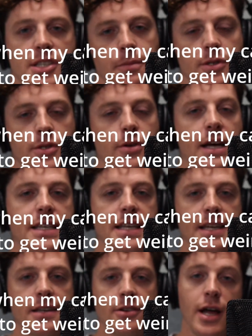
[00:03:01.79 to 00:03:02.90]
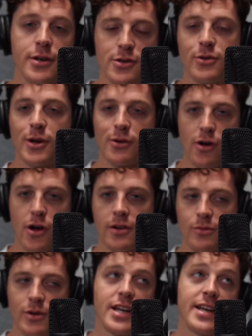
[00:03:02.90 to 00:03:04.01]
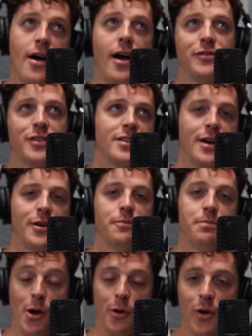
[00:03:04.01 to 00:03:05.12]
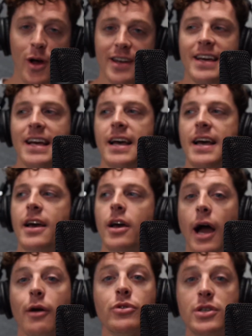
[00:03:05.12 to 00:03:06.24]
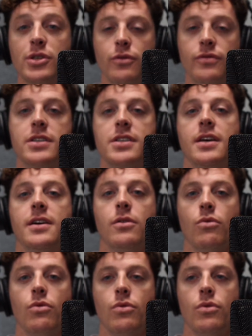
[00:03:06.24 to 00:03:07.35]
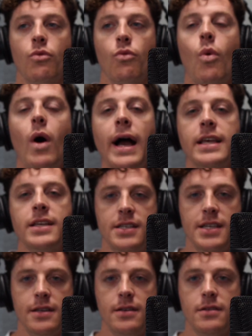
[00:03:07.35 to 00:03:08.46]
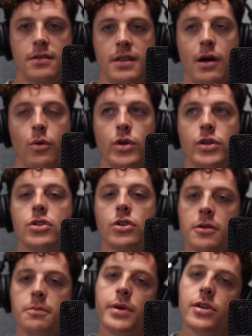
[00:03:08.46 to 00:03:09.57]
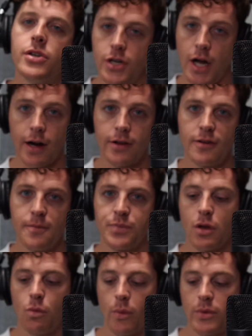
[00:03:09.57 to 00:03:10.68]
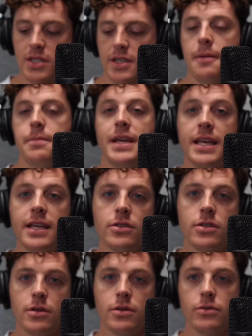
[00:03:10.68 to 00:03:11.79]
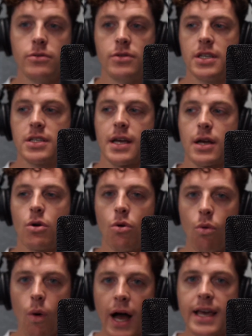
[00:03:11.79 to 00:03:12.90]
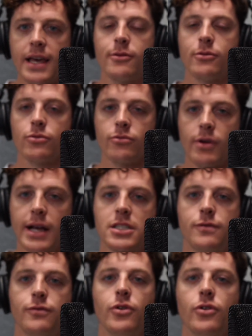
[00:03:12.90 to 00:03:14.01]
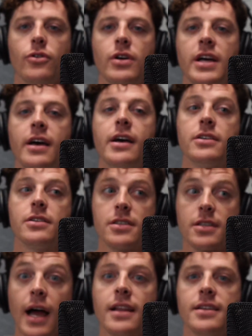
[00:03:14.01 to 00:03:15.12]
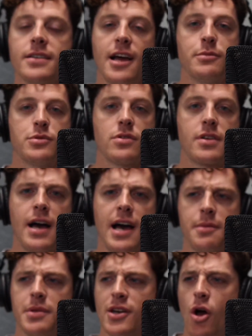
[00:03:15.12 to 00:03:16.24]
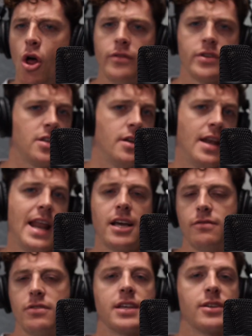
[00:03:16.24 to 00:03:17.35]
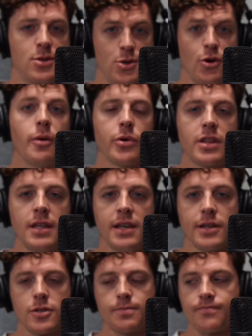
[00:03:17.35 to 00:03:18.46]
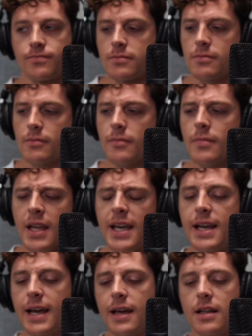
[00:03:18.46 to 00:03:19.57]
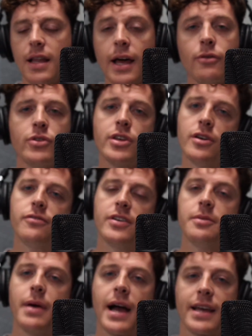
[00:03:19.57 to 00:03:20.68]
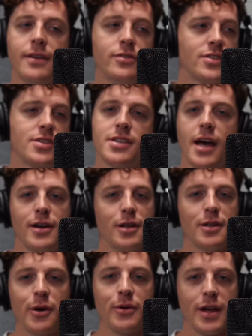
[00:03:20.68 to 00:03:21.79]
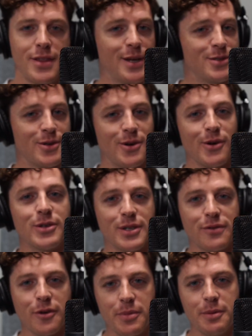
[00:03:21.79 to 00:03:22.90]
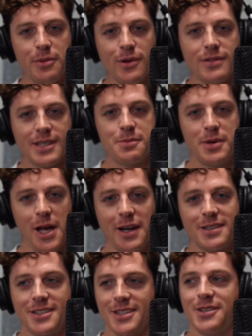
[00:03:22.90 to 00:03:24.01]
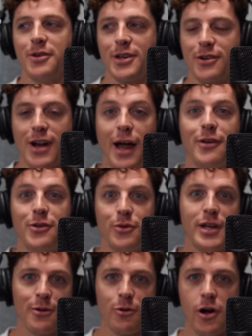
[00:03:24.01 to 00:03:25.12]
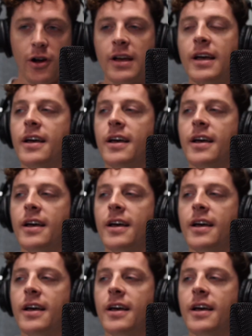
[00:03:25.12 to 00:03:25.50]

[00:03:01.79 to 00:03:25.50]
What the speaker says: episode I did, You're Not Doing It Wrong, which I now have to title Part 1, I really dove into why is it that we shouldn't be shocked when we step into these like quiet, restful, silent times with God, but then all of a sudden negative things stir up within us. And I got a lot of really good feedback. Even just the title alone, I think, is encouraging for people. Let's be honest, just knowing you're not doing it wrong.